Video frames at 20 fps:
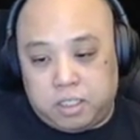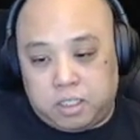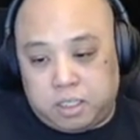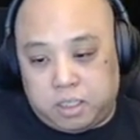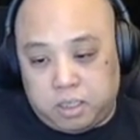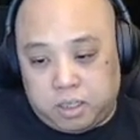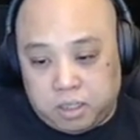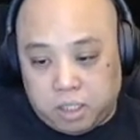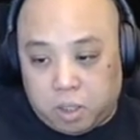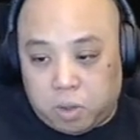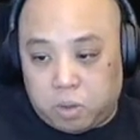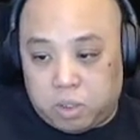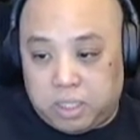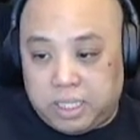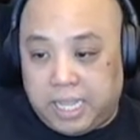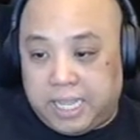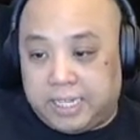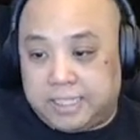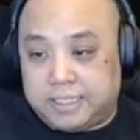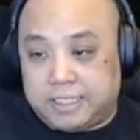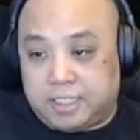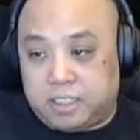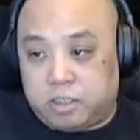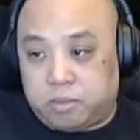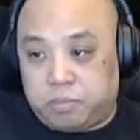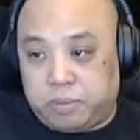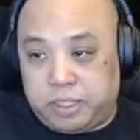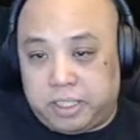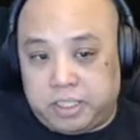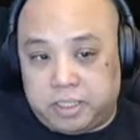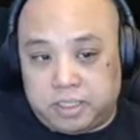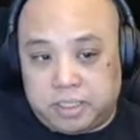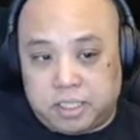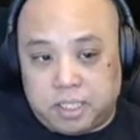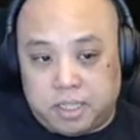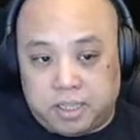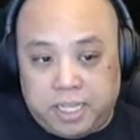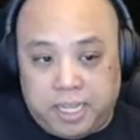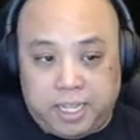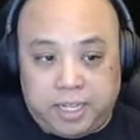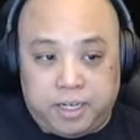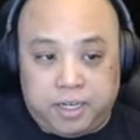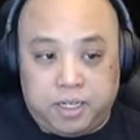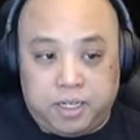lower lattice enthalpies than